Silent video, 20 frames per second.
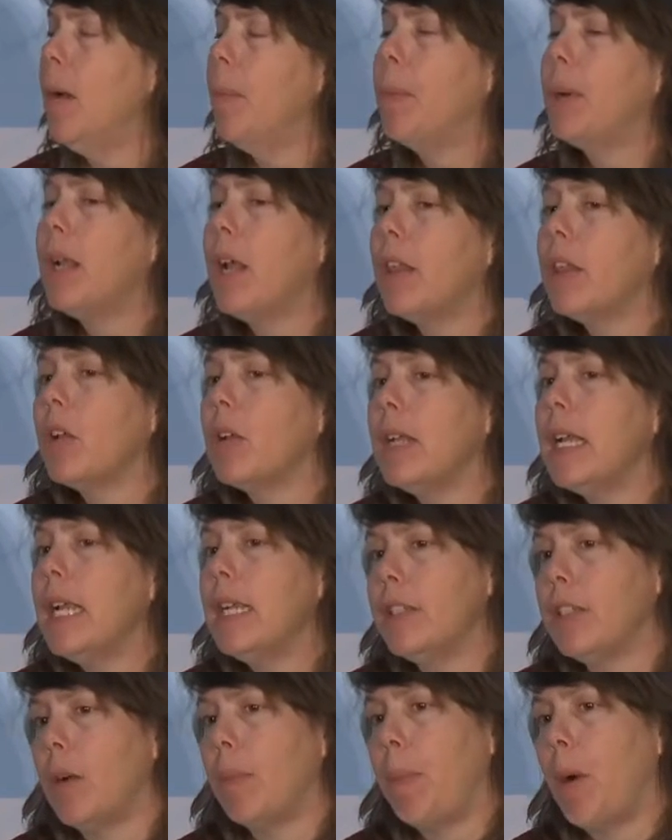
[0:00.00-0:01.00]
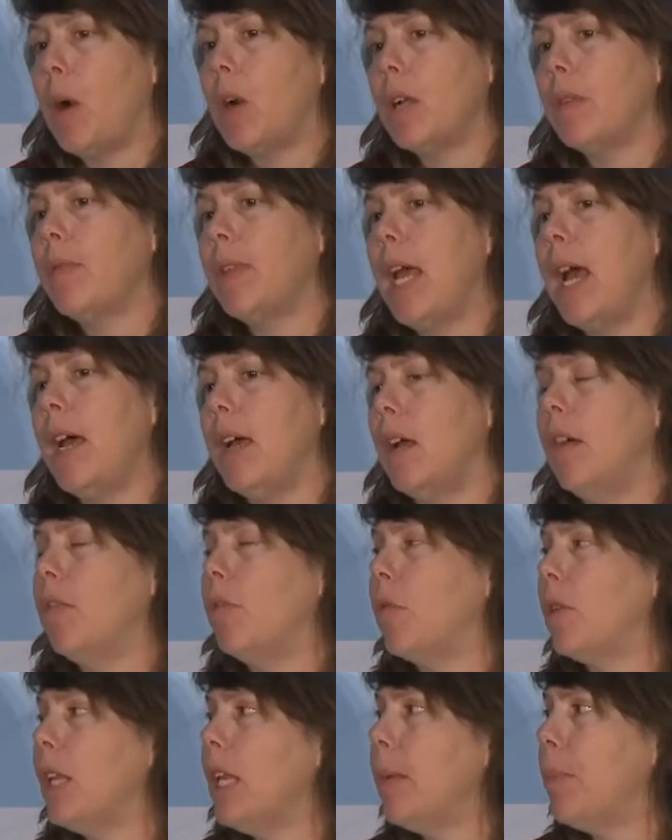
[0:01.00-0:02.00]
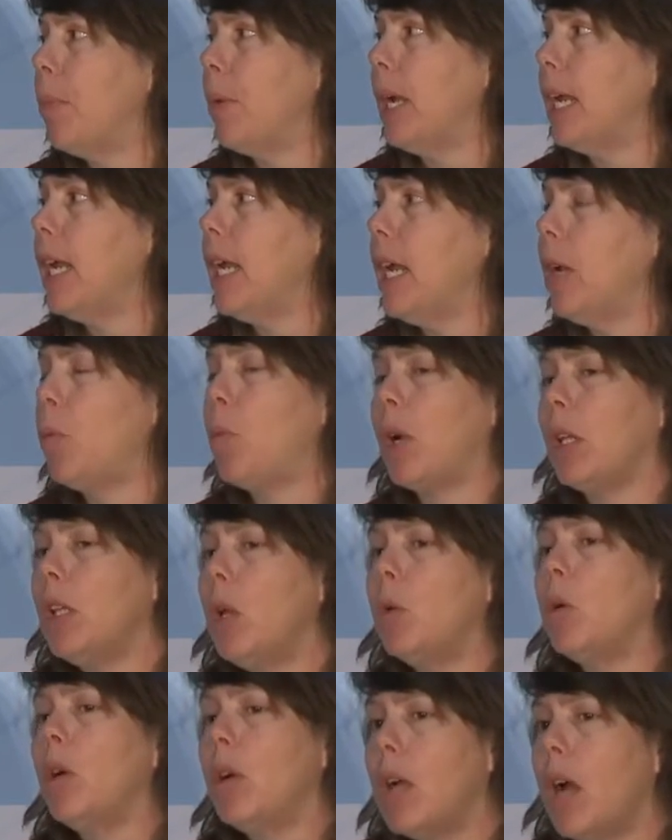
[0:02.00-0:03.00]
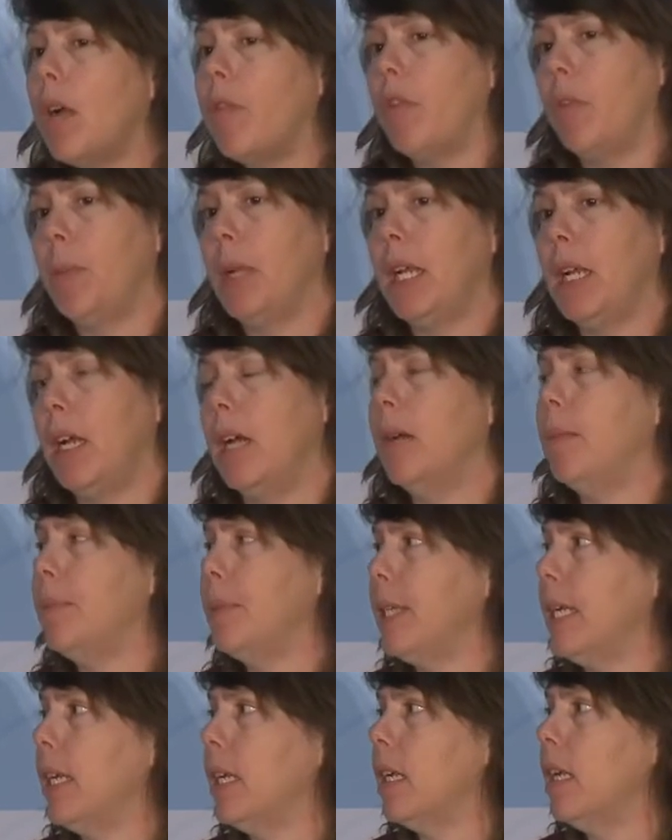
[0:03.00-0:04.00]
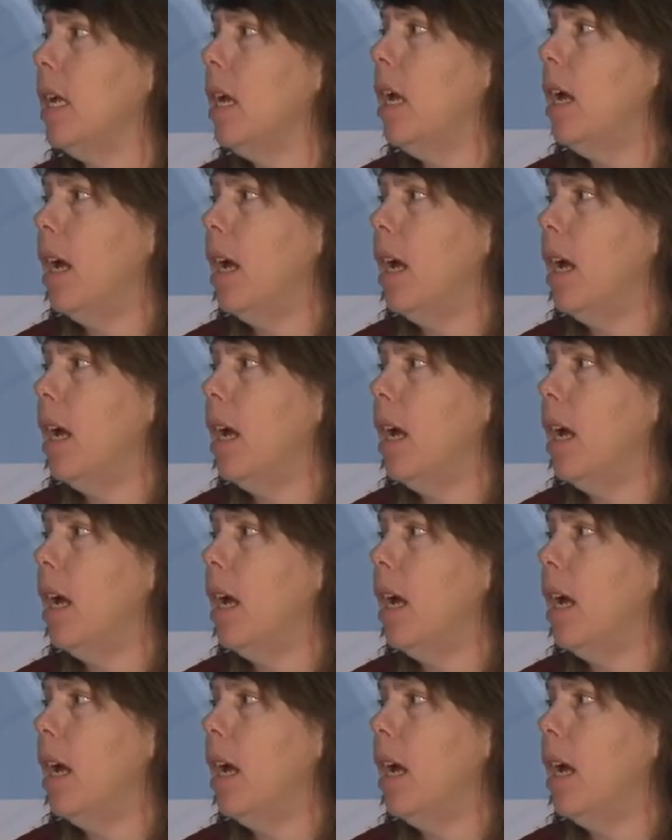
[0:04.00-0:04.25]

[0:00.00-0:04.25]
But other needs are part of that, of really bringing in where local government comes in.